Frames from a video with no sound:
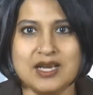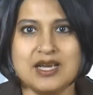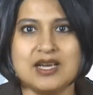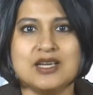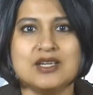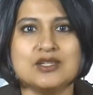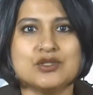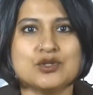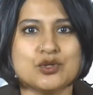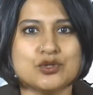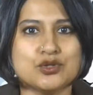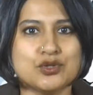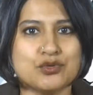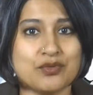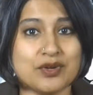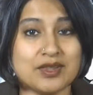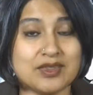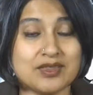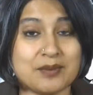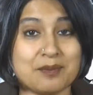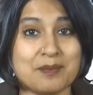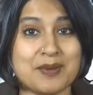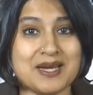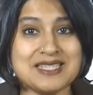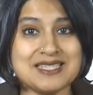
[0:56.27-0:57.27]
He's also written
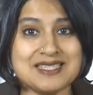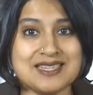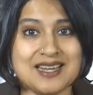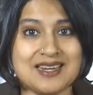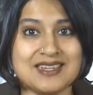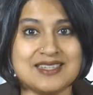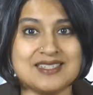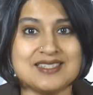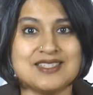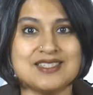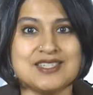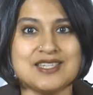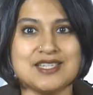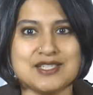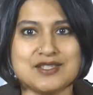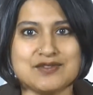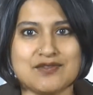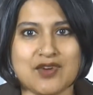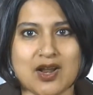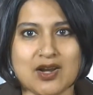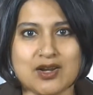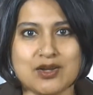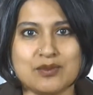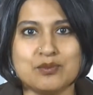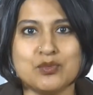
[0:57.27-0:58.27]
the best-selling
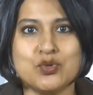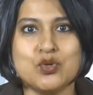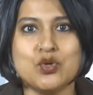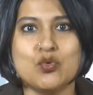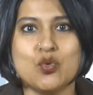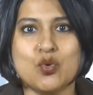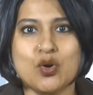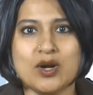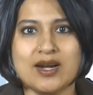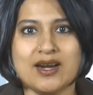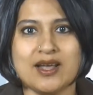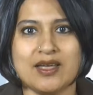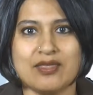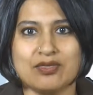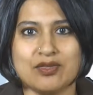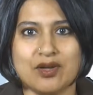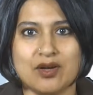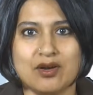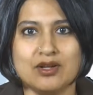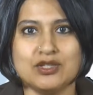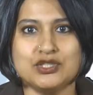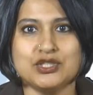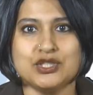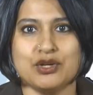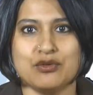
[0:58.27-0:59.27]
6-volume Norton
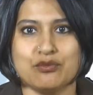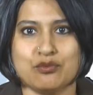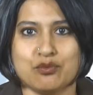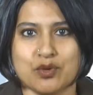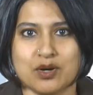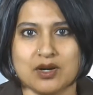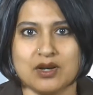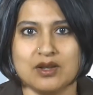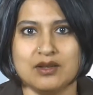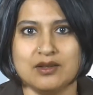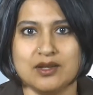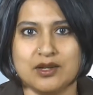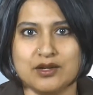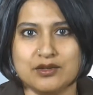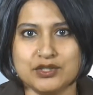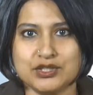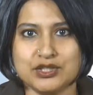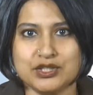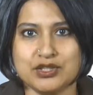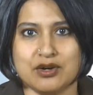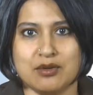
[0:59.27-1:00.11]
Anthology of World Literature,